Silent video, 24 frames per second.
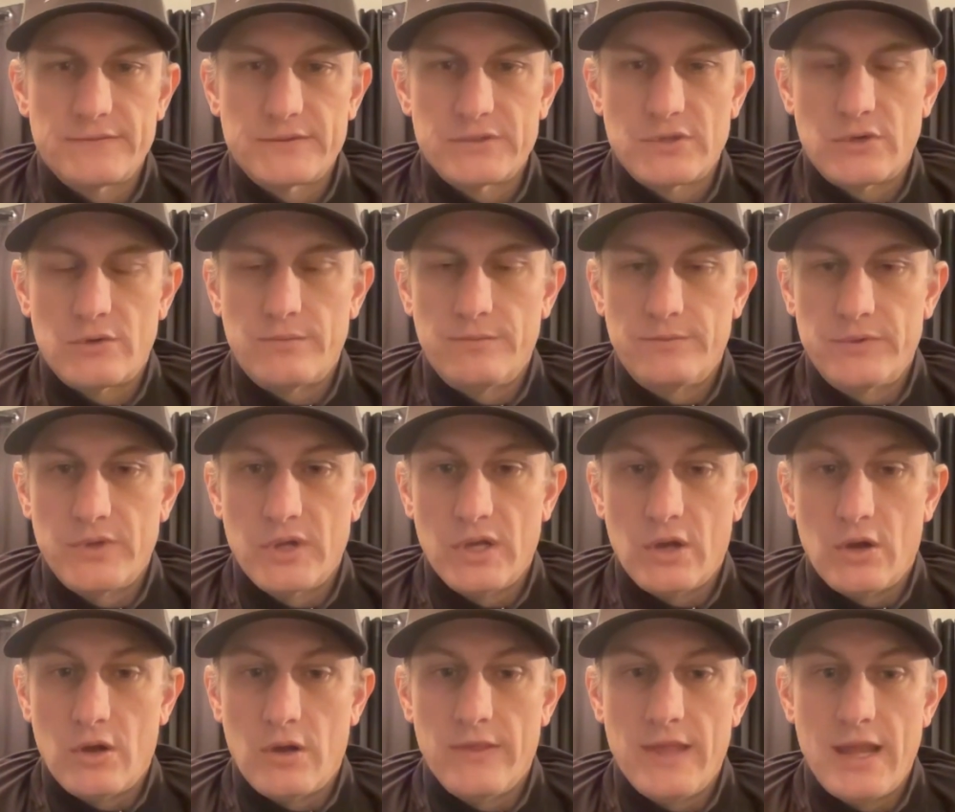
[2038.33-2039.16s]
So
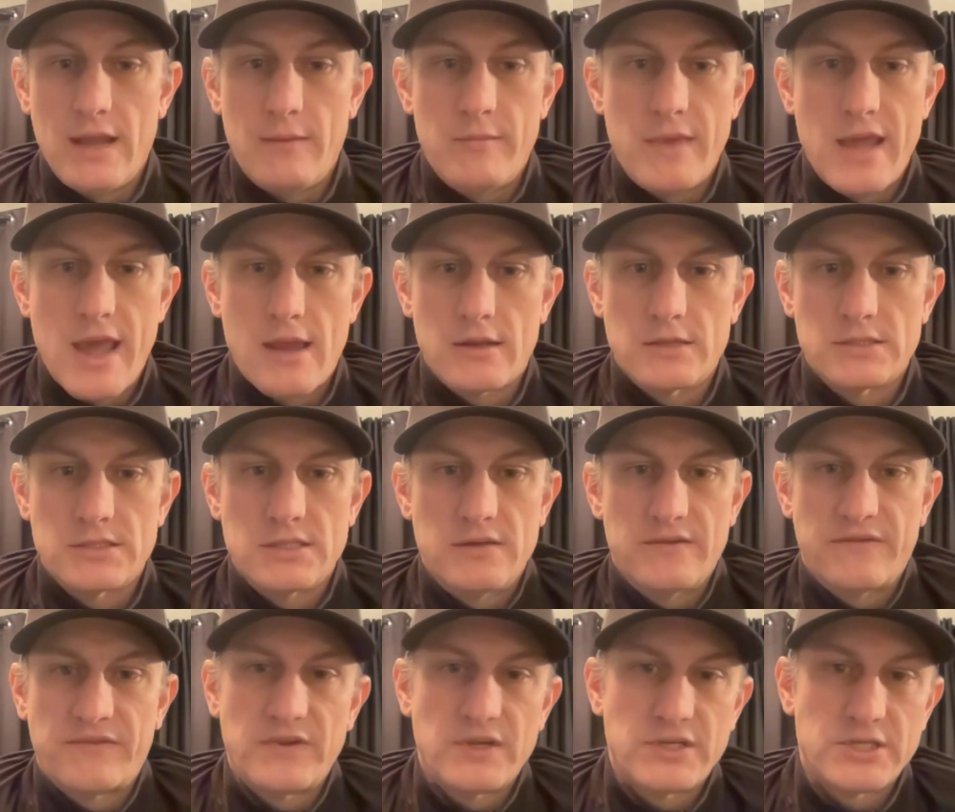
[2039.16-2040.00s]
all that matters
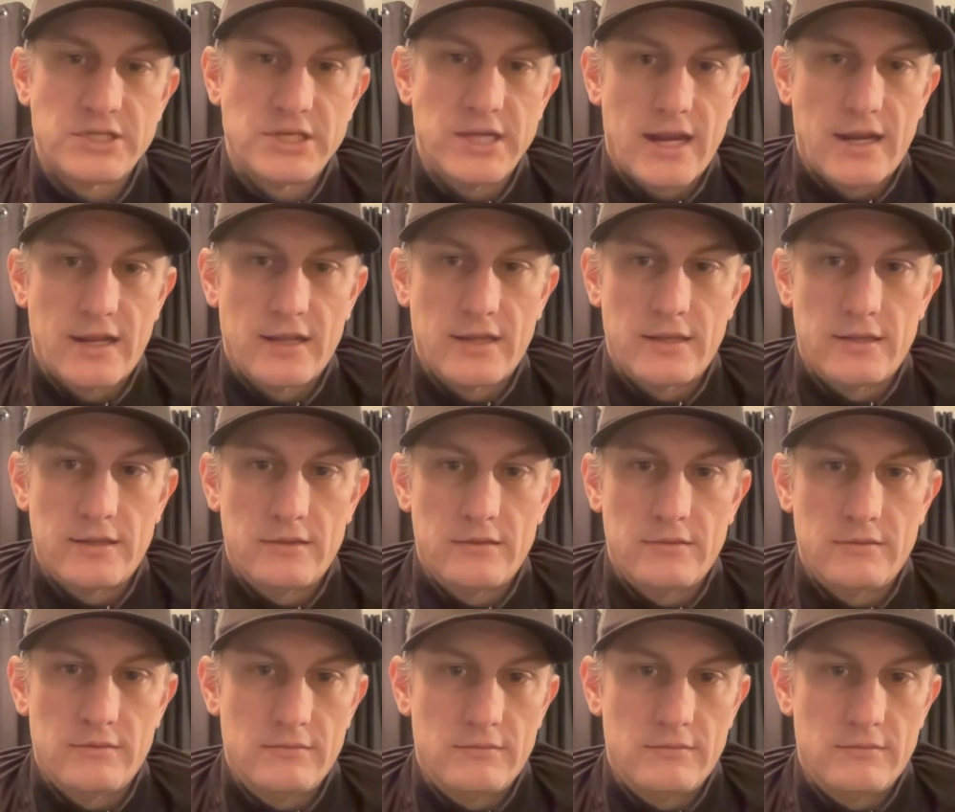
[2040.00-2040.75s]
in officiating, and